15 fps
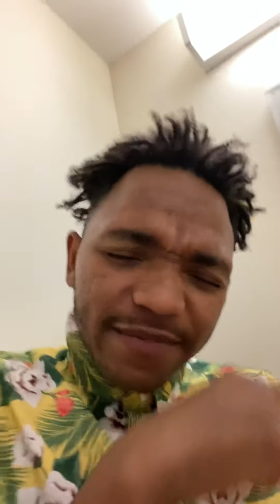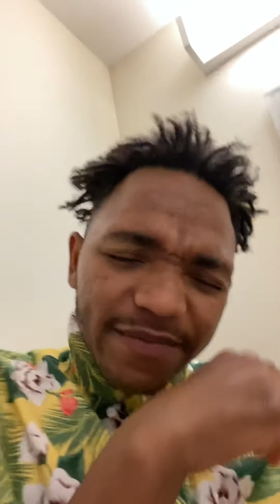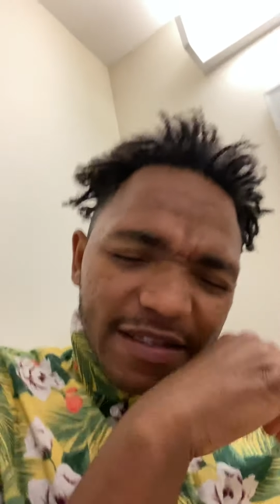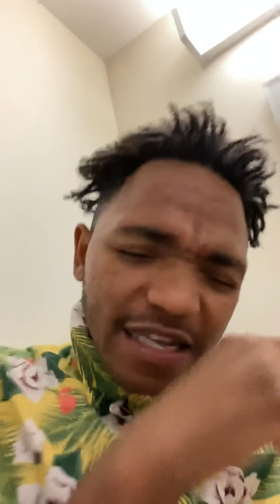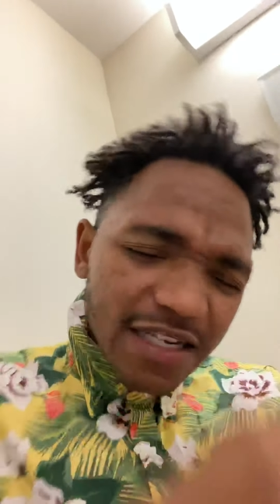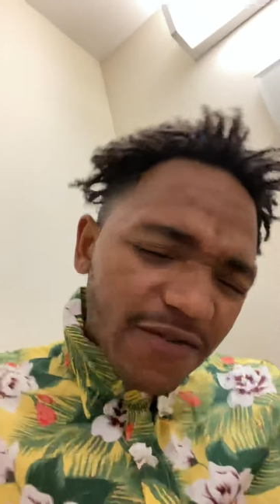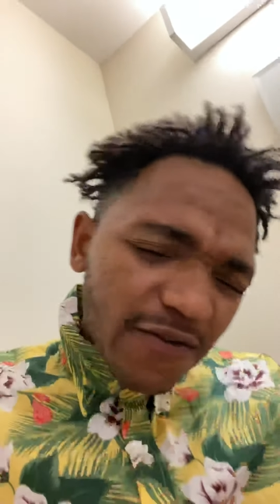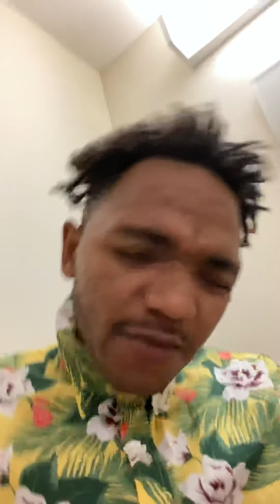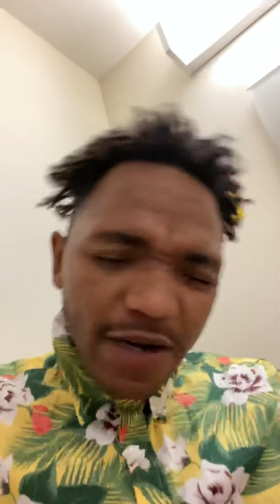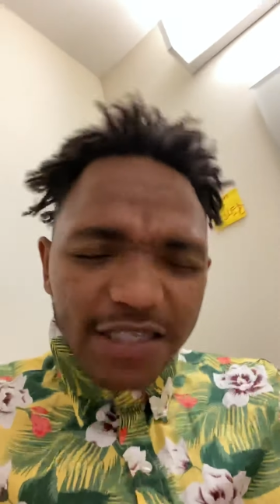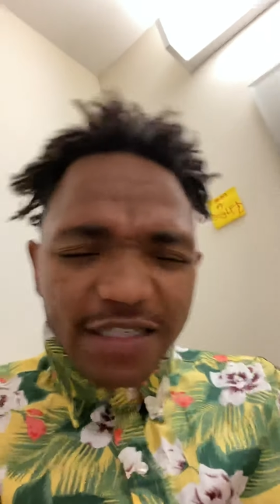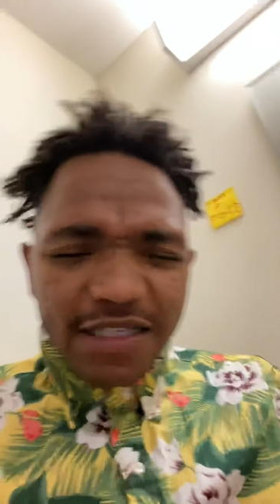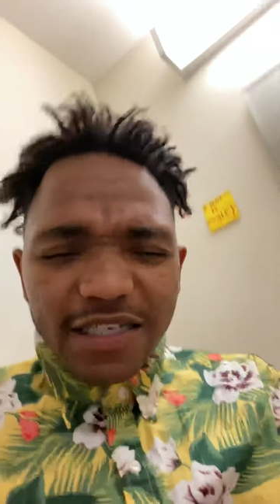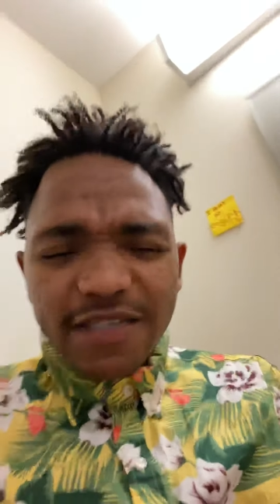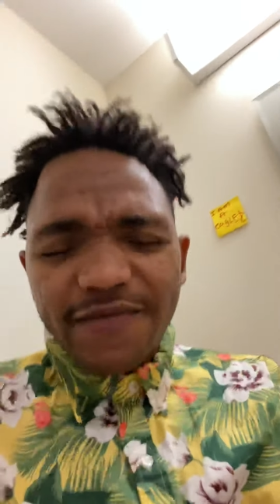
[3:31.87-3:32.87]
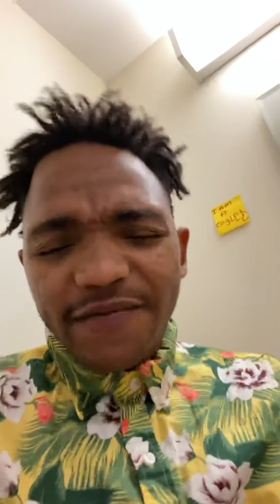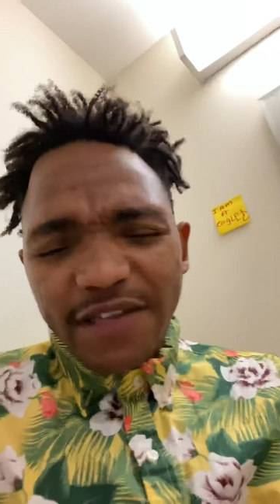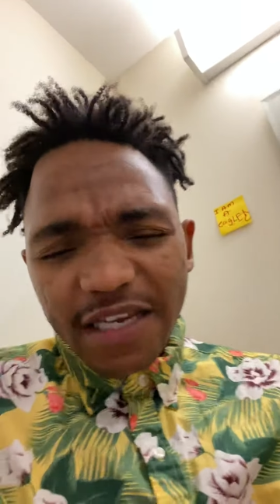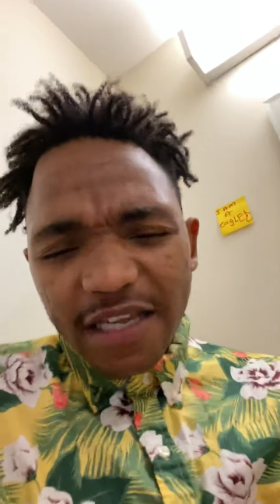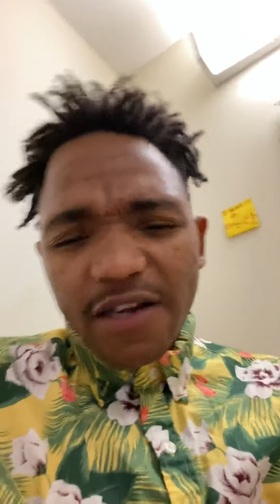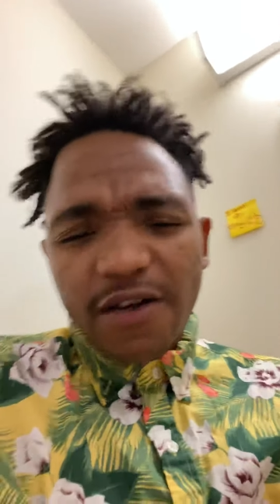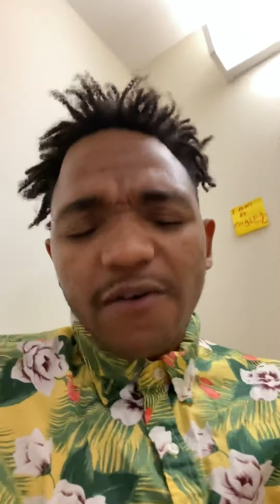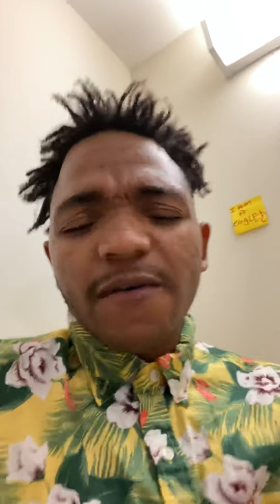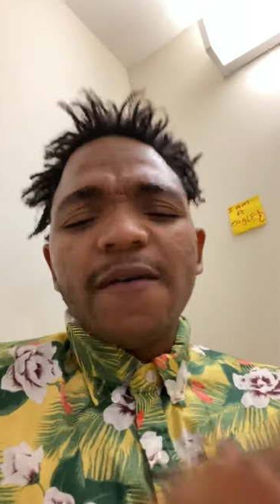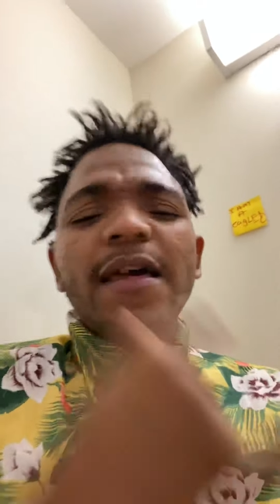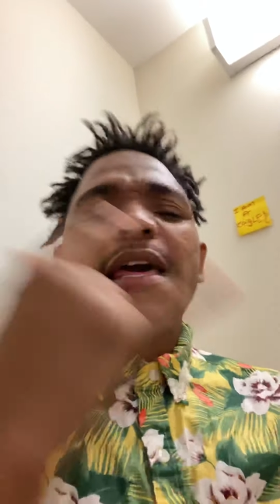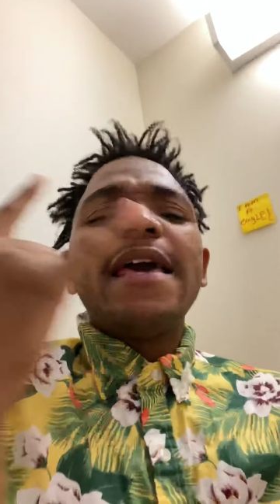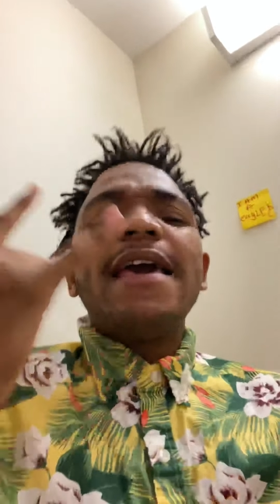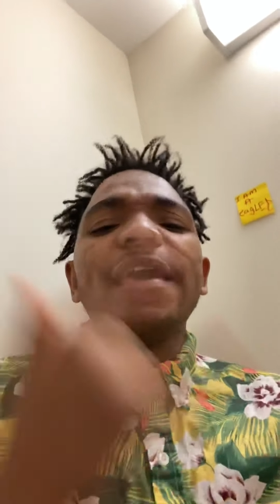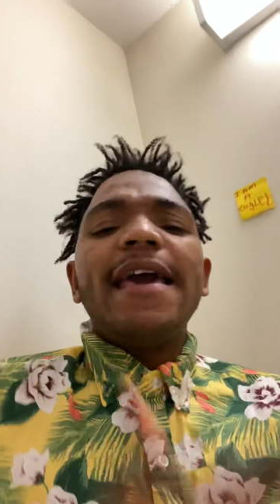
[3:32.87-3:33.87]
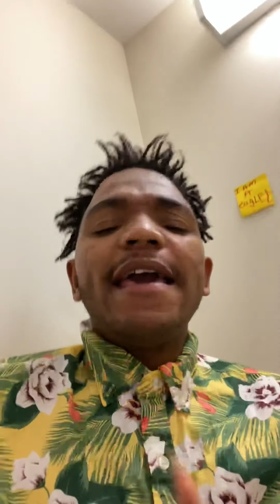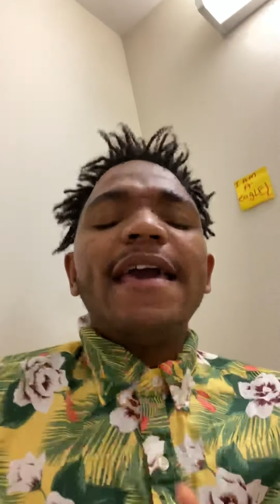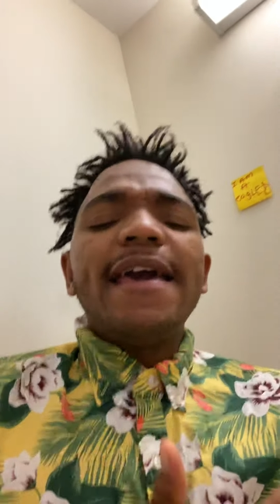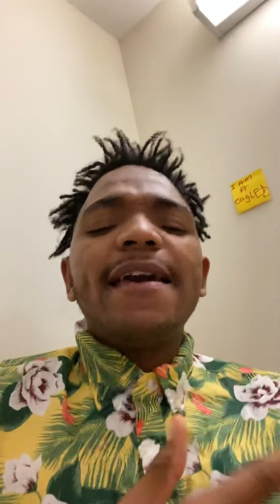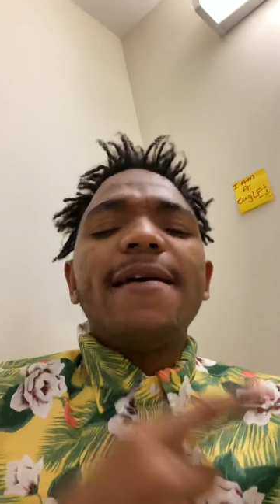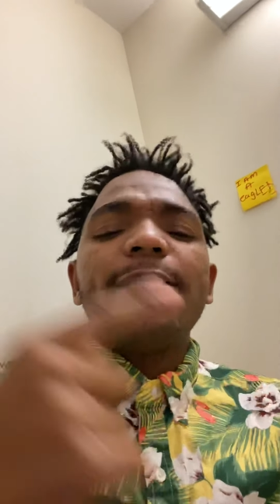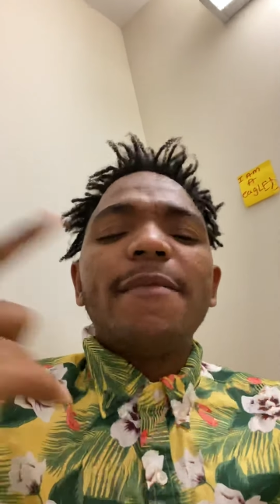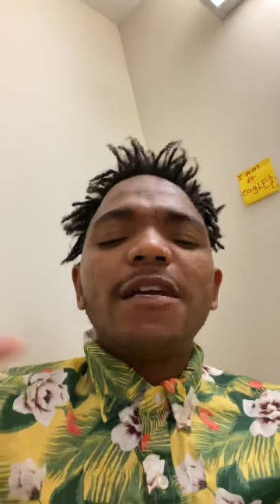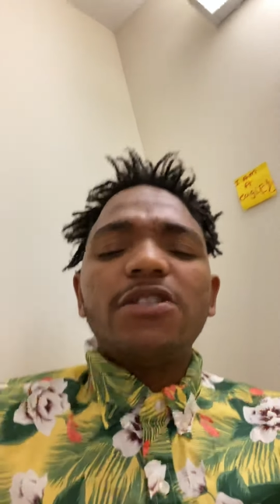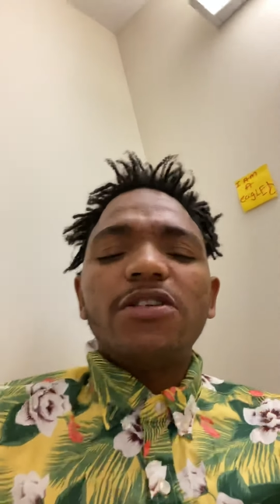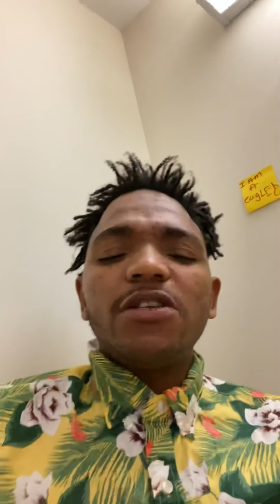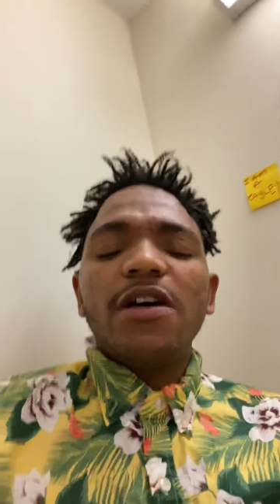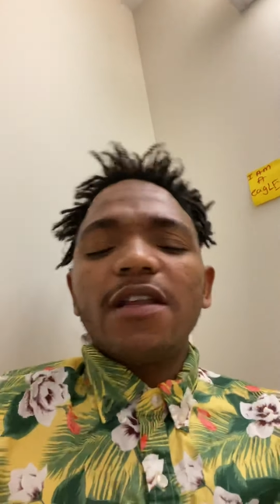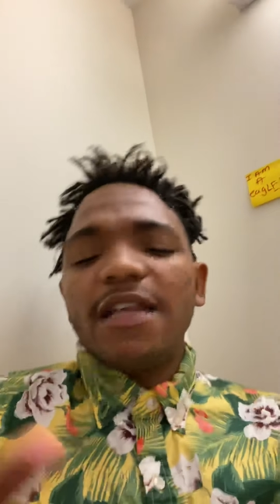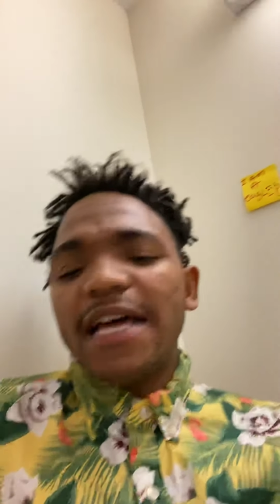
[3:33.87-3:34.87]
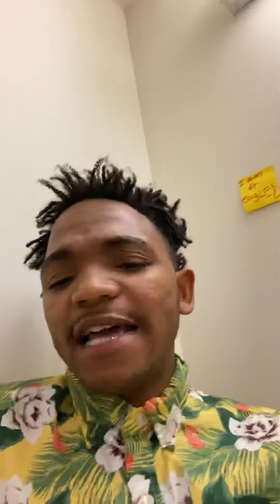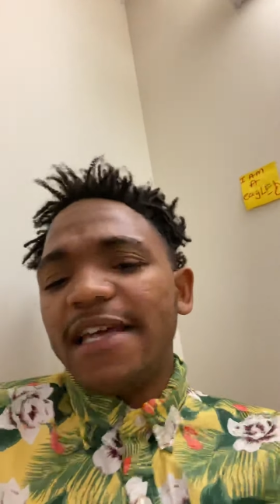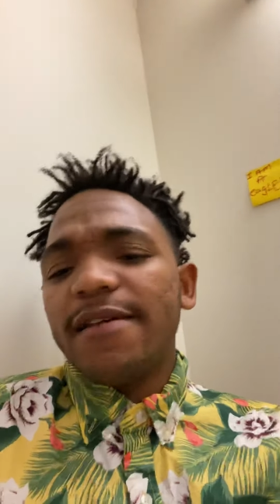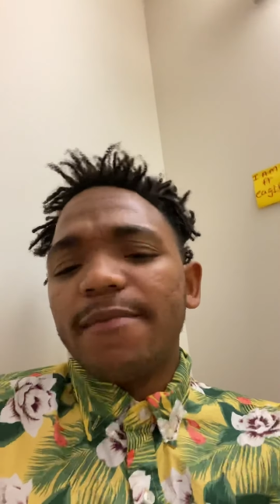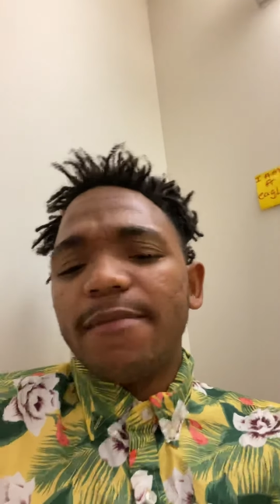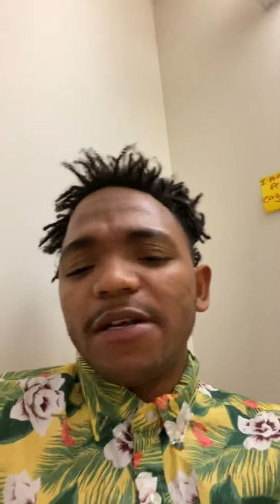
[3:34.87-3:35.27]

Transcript: Thanks for watching this video, and make sure y'all like,